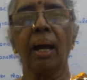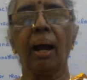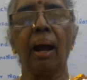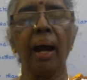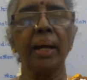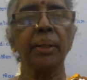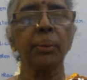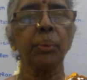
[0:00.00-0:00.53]

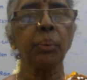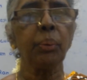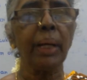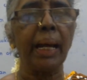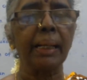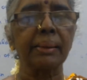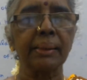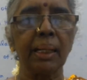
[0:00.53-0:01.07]
and 2
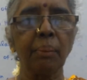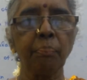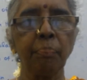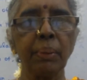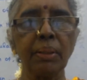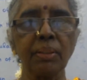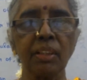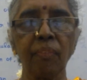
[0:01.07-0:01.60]

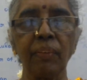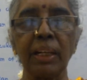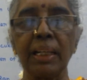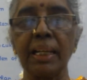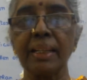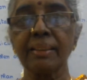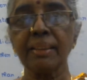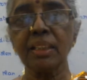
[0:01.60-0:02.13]
examples of
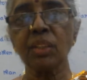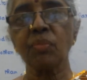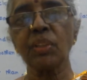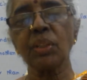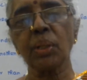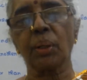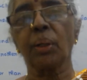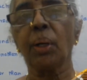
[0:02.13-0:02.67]
relations
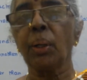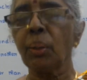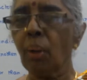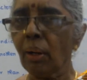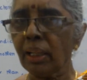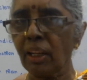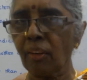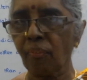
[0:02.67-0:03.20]
which are
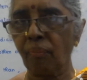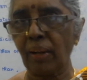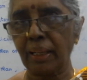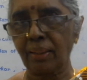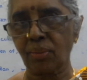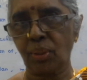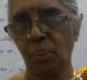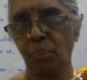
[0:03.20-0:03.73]
not
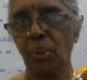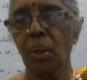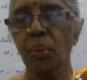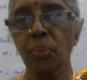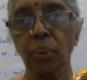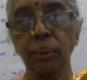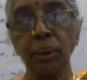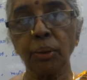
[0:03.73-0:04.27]
reflexive,
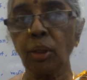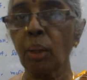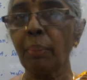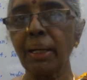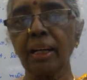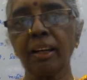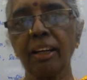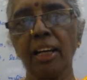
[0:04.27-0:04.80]
so that it will be
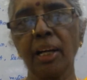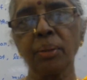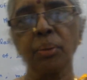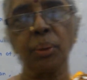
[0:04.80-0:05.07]
clear to